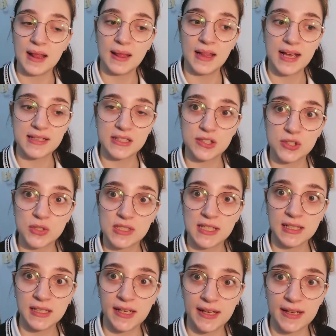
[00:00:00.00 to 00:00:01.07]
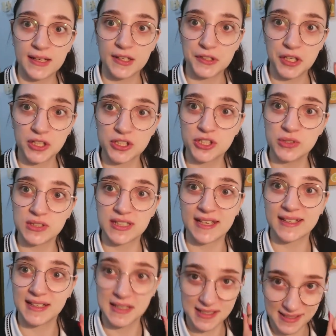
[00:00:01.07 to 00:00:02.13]
let's do Sunday, not
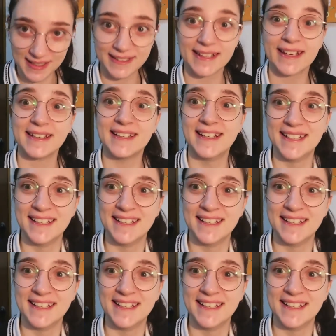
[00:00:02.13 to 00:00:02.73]
Tuesday, Sunday.